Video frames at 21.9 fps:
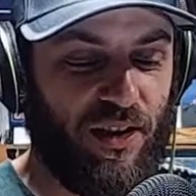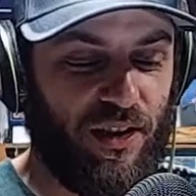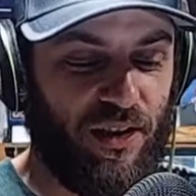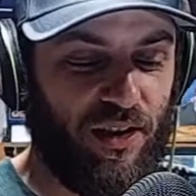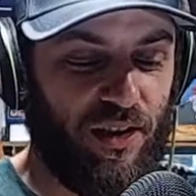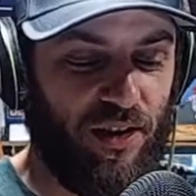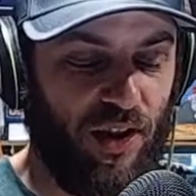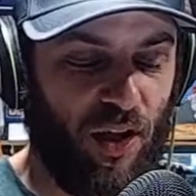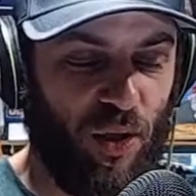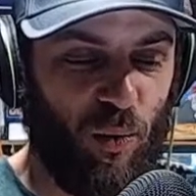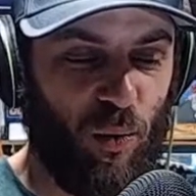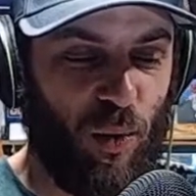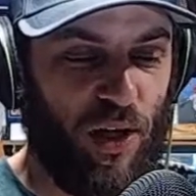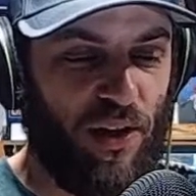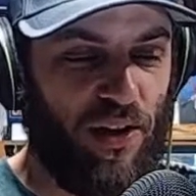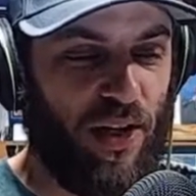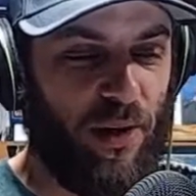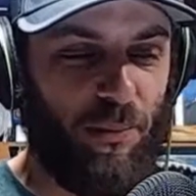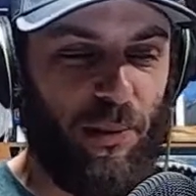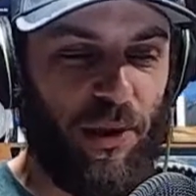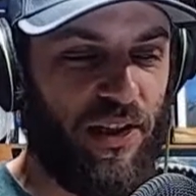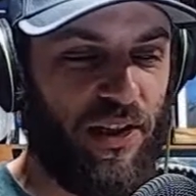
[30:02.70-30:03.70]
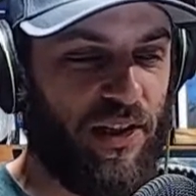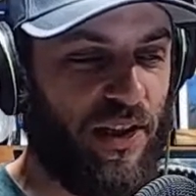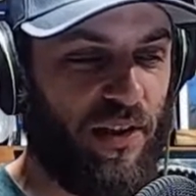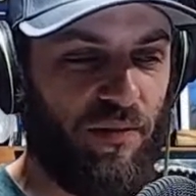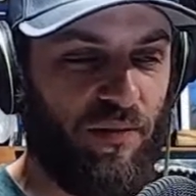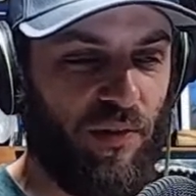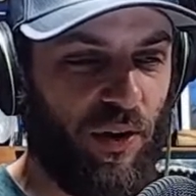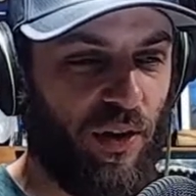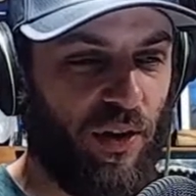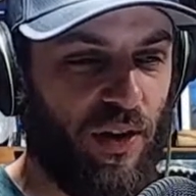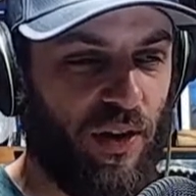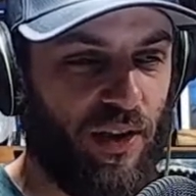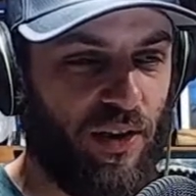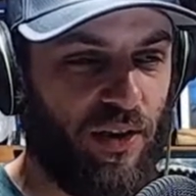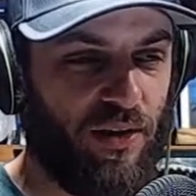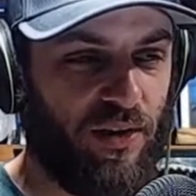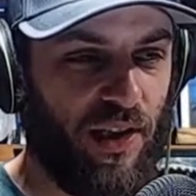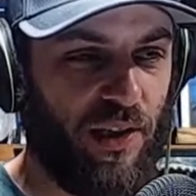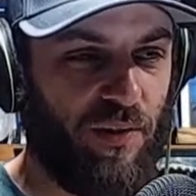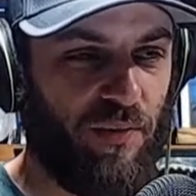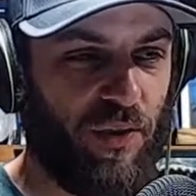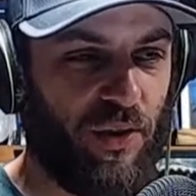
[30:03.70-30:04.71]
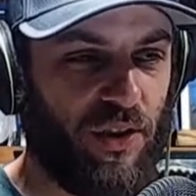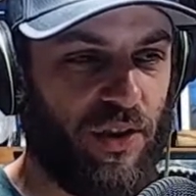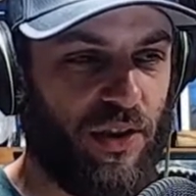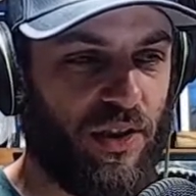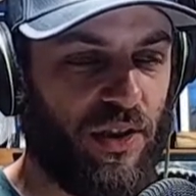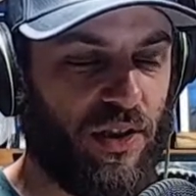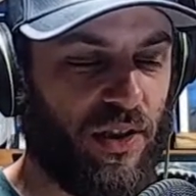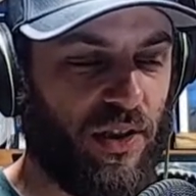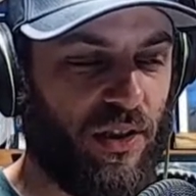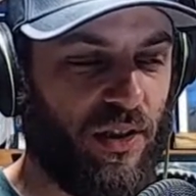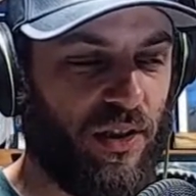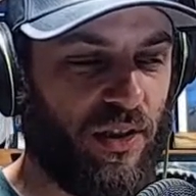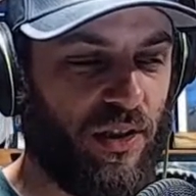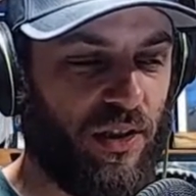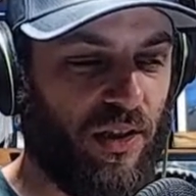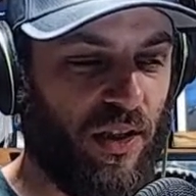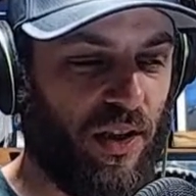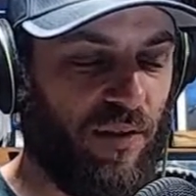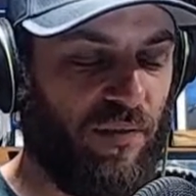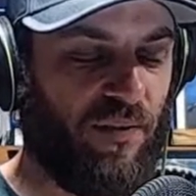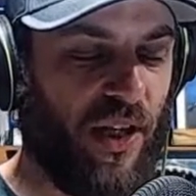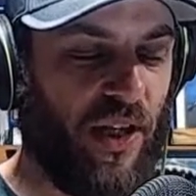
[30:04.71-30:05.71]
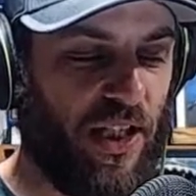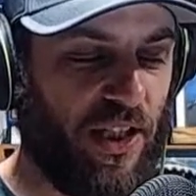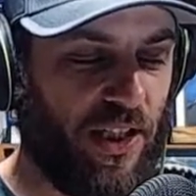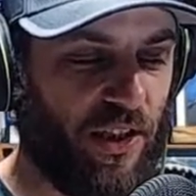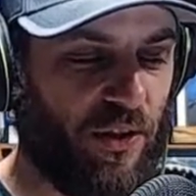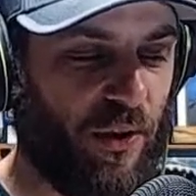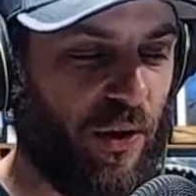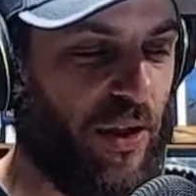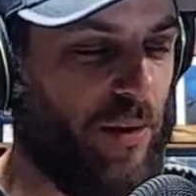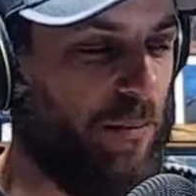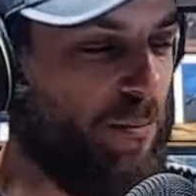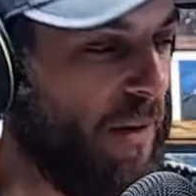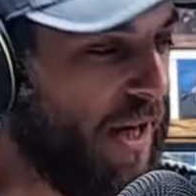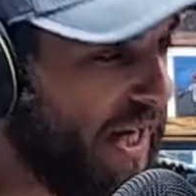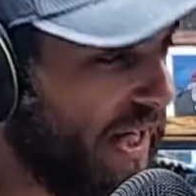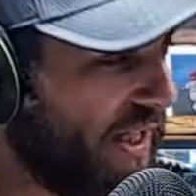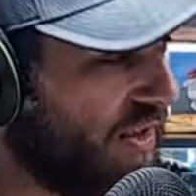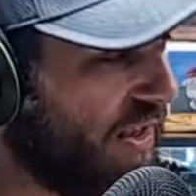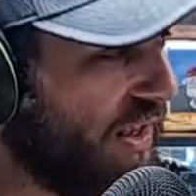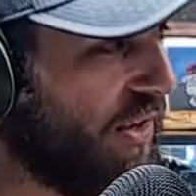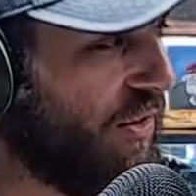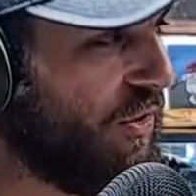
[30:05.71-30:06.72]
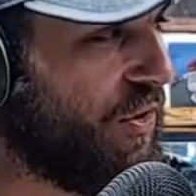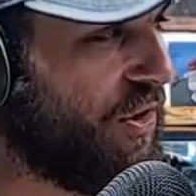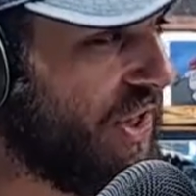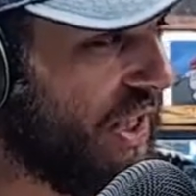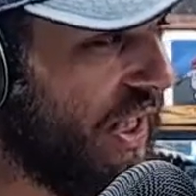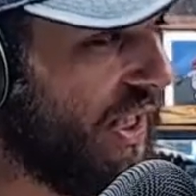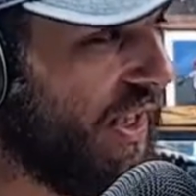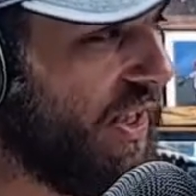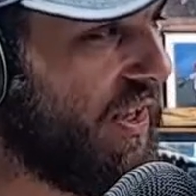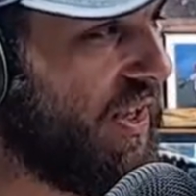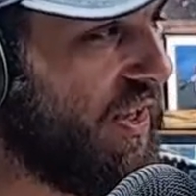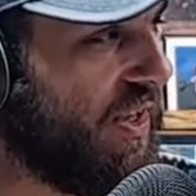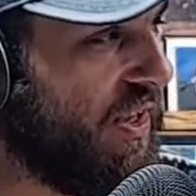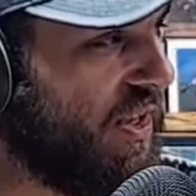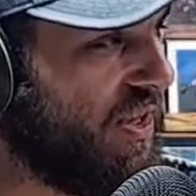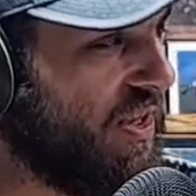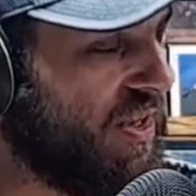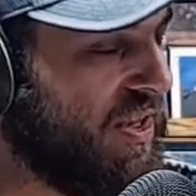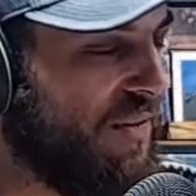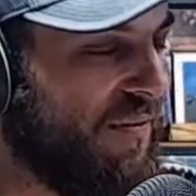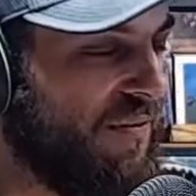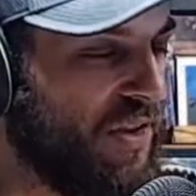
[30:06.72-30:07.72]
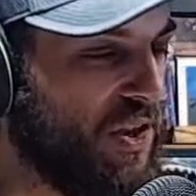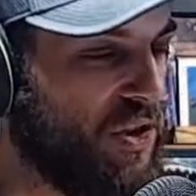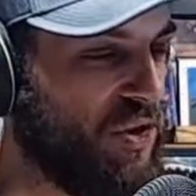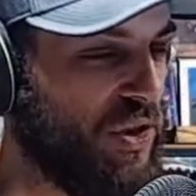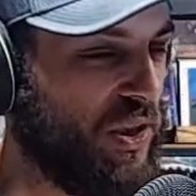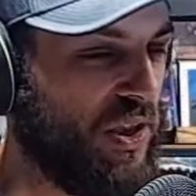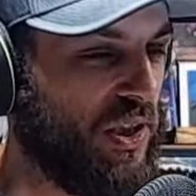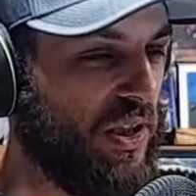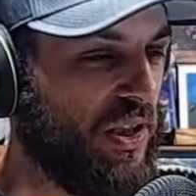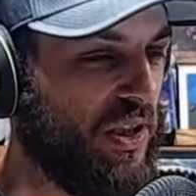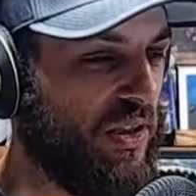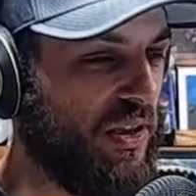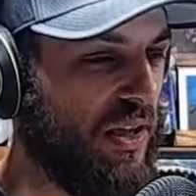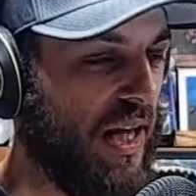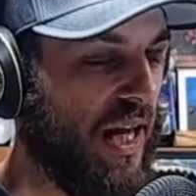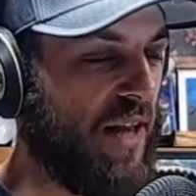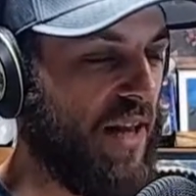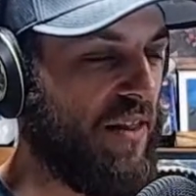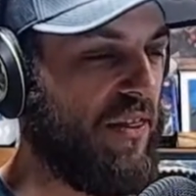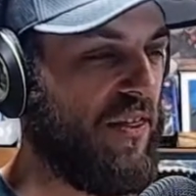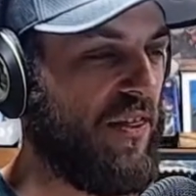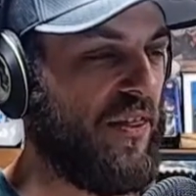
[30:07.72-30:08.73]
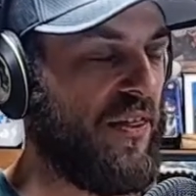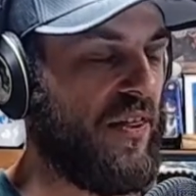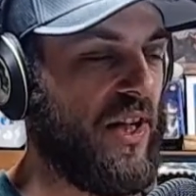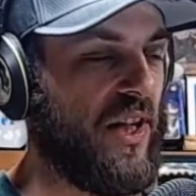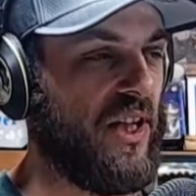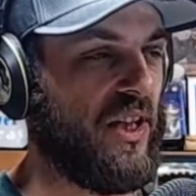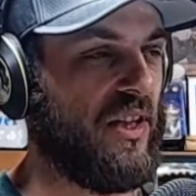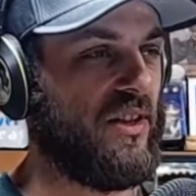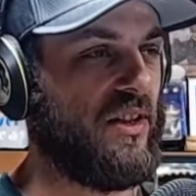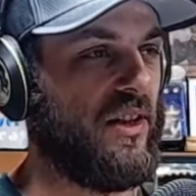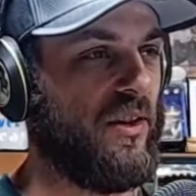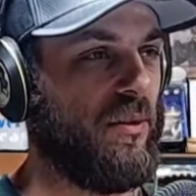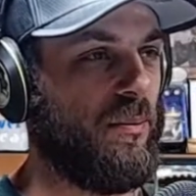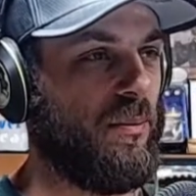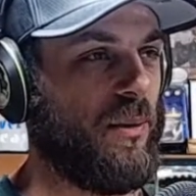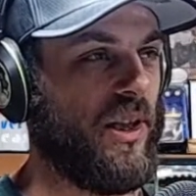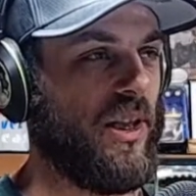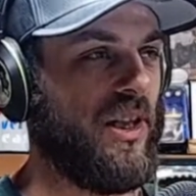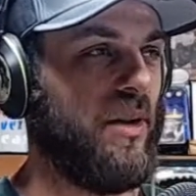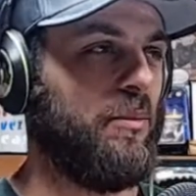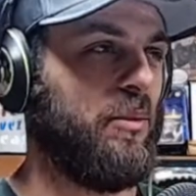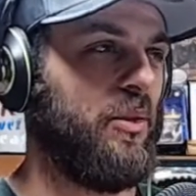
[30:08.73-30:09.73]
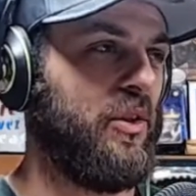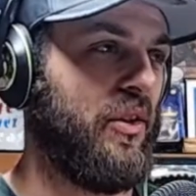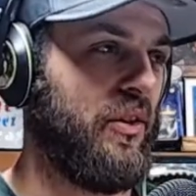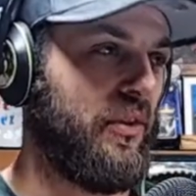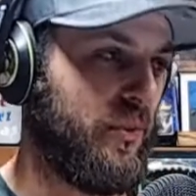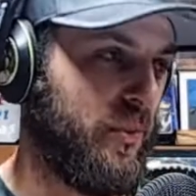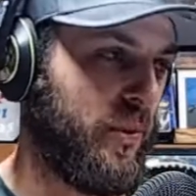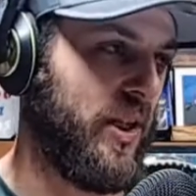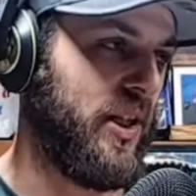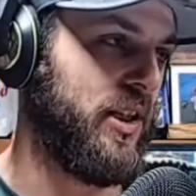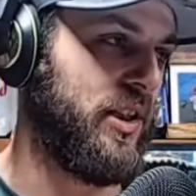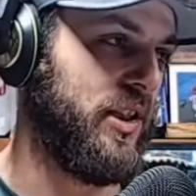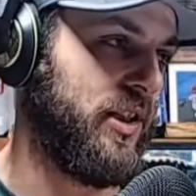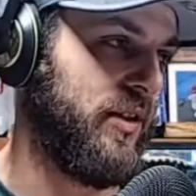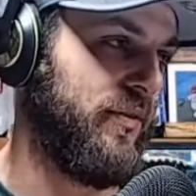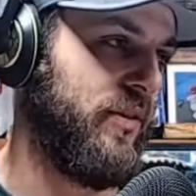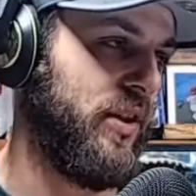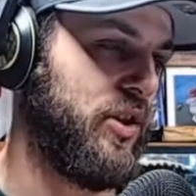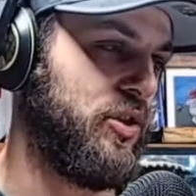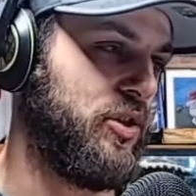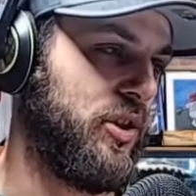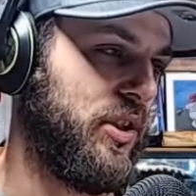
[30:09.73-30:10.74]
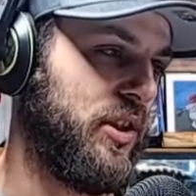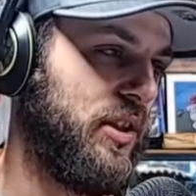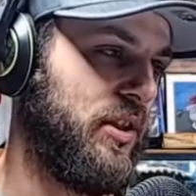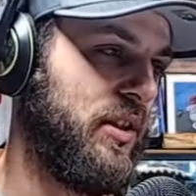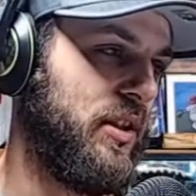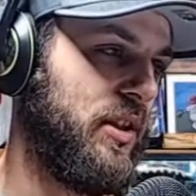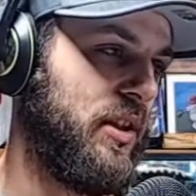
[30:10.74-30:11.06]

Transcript: no way they beat Denver. Denver's going to finally creep back, like you're saying, in this division. I think they'll be number 3 in the division,